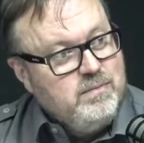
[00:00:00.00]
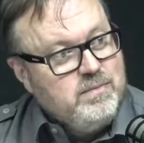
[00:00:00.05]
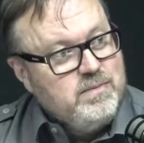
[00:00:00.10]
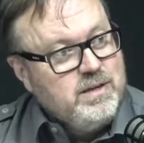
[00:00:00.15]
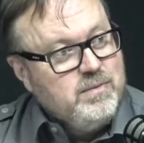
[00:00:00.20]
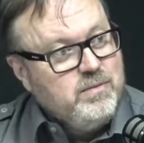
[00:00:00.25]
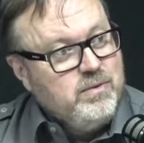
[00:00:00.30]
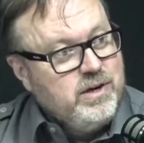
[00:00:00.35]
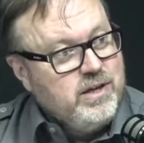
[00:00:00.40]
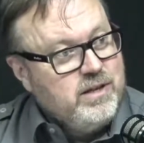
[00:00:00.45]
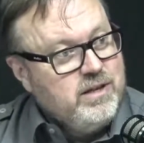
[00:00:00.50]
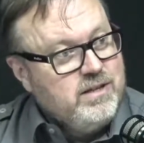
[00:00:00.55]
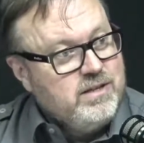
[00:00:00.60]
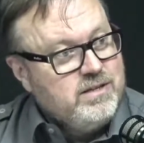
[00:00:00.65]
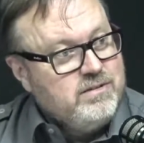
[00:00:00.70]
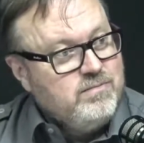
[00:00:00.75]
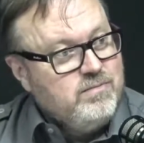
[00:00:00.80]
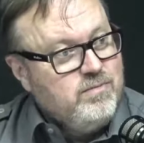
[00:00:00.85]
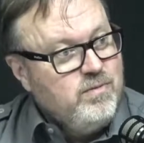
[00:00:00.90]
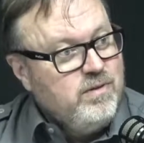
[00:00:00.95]
somebody
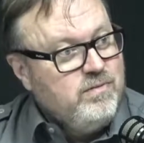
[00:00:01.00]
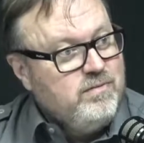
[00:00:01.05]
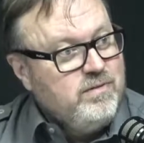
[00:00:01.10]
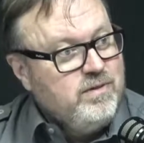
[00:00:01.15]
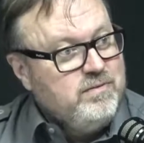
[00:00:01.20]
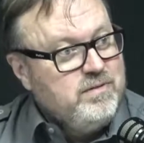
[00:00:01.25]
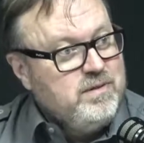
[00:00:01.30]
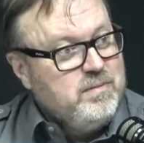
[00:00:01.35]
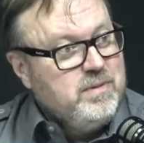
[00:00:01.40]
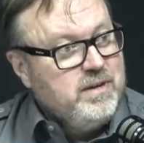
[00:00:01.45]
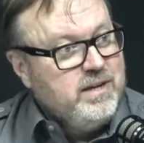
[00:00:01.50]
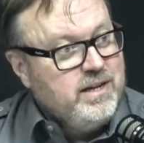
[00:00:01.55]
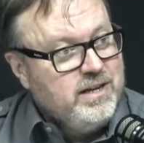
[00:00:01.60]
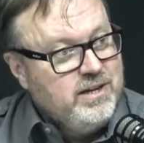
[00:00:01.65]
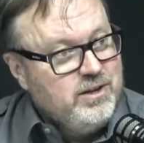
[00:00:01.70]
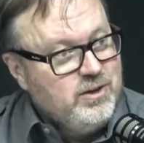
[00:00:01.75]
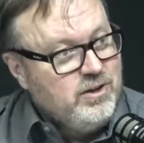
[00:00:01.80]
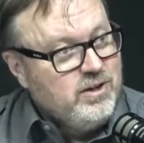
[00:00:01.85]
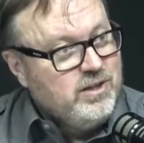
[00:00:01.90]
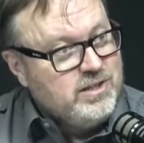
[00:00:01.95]
that's worth $50
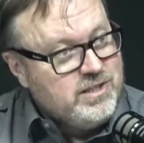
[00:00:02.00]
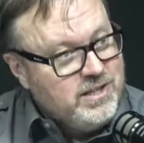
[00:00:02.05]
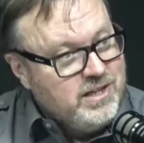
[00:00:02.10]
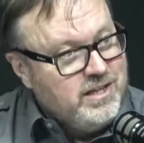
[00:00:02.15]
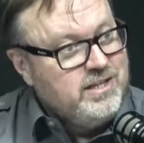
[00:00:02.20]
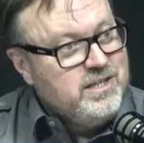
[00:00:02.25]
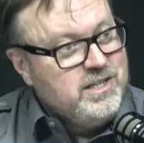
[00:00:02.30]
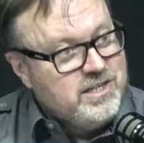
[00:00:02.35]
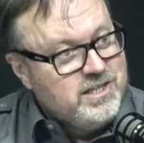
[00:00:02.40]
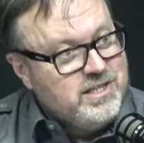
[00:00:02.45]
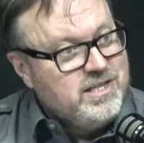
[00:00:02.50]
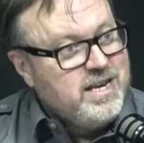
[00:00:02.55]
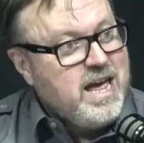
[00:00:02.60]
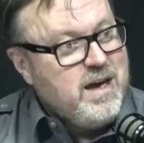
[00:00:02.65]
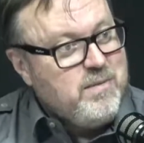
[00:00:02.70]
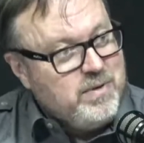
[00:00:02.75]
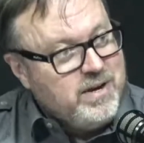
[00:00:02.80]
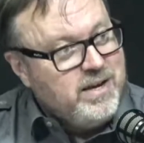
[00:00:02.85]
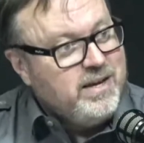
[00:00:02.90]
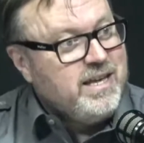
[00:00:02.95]
billion and just
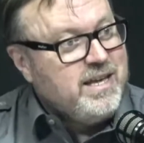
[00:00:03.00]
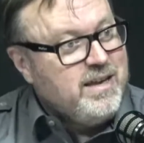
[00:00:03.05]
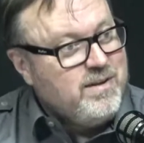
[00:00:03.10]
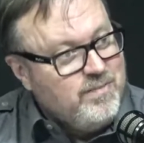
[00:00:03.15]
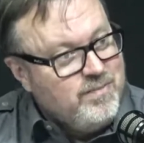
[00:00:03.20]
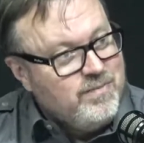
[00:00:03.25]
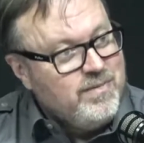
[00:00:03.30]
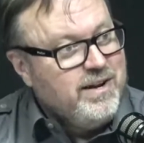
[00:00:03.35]
happy to keep